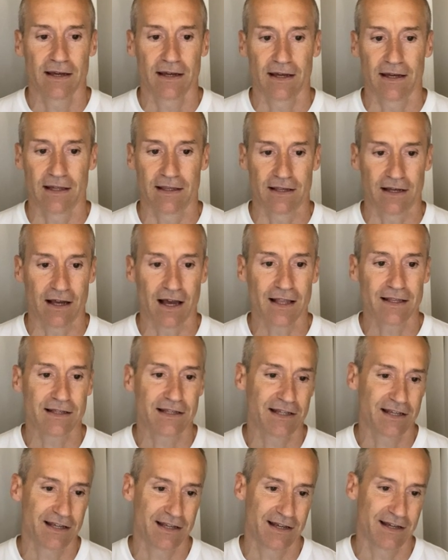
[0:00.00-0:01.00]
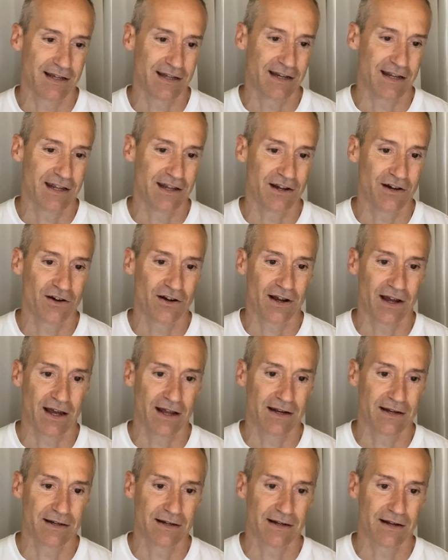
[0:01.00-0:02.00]
in the guts, in here,
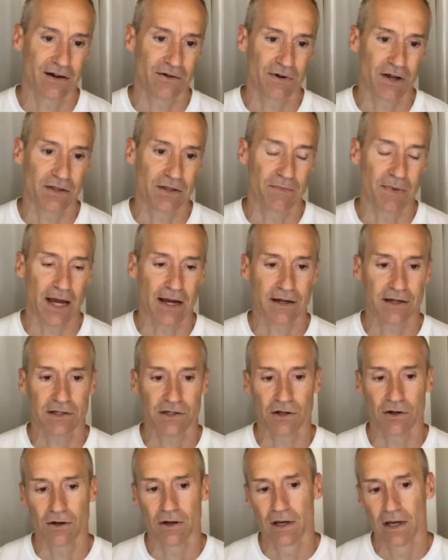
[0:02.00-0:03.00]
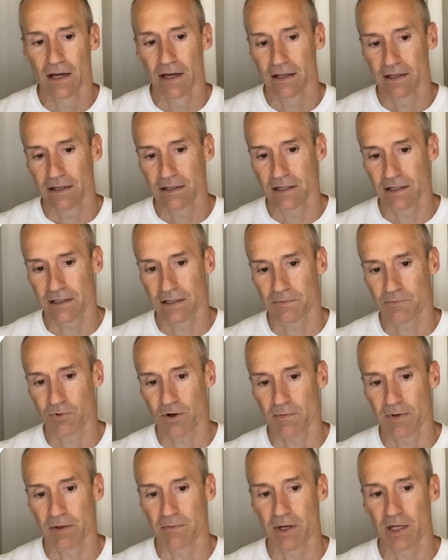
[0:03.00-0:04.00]
and around the back. So this is
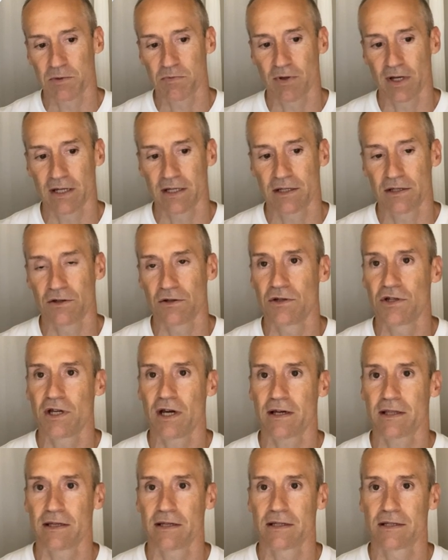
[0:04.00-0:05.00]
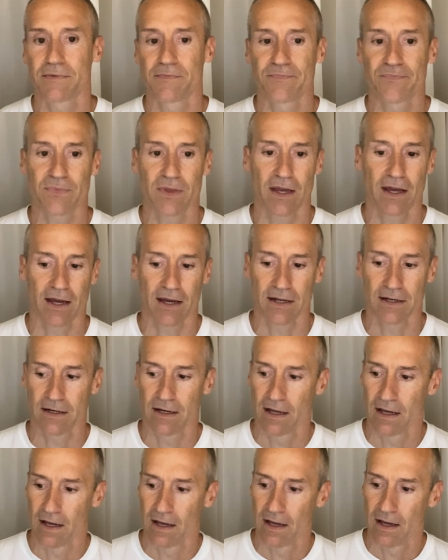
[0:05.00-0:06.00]
probably the best place to check this.
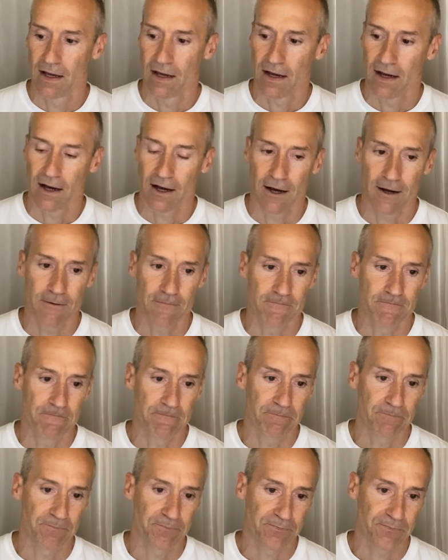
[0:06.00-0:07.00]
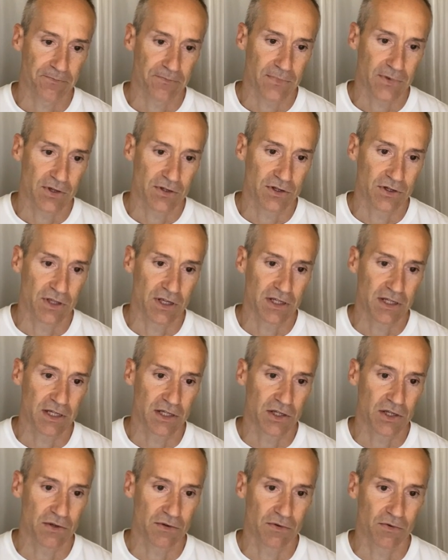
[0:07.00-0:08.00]
And so this
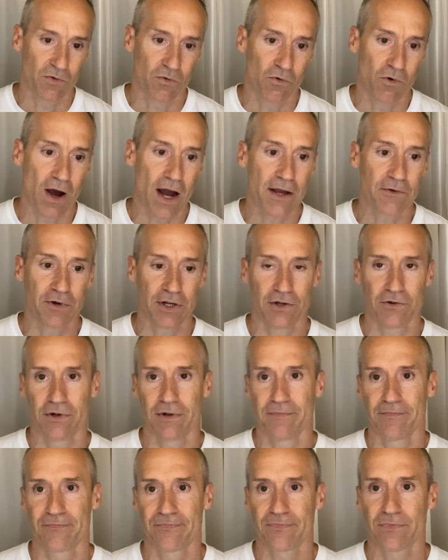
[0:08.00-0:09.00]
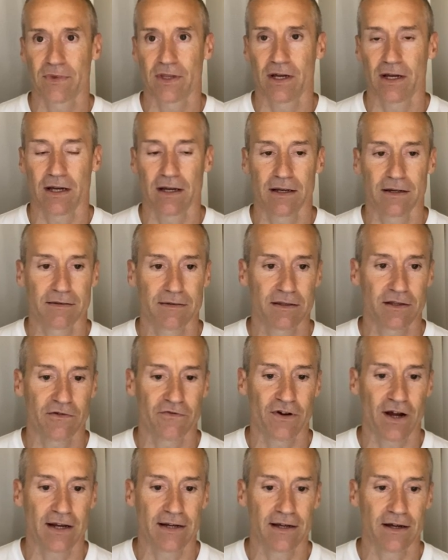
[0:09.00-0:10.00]
is why we do it, to
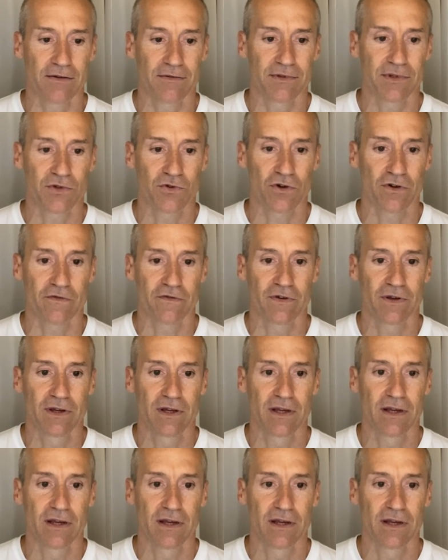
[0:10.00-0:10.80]
find out sort of